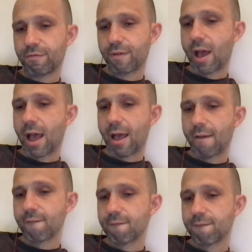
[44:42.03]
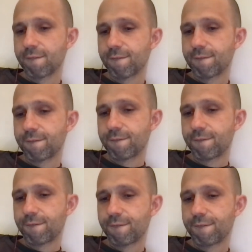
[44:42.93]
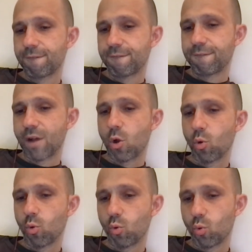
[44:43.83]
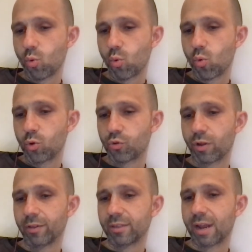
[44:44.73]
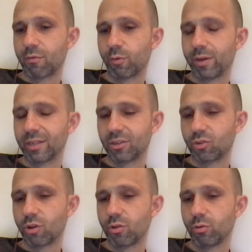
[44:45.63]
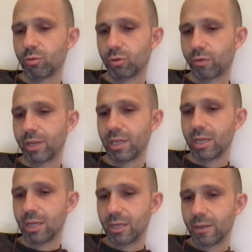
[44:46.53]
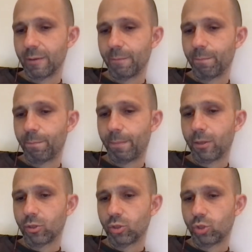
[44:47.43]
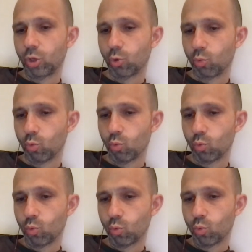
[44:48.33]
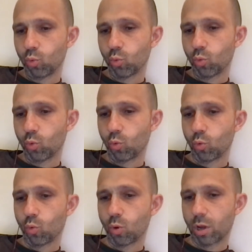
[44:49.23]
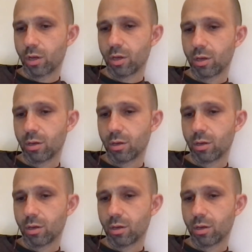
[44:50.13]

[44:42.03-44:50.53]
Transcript: five, four, Trill, it's not Ruiz. I saw you. Three, two, one.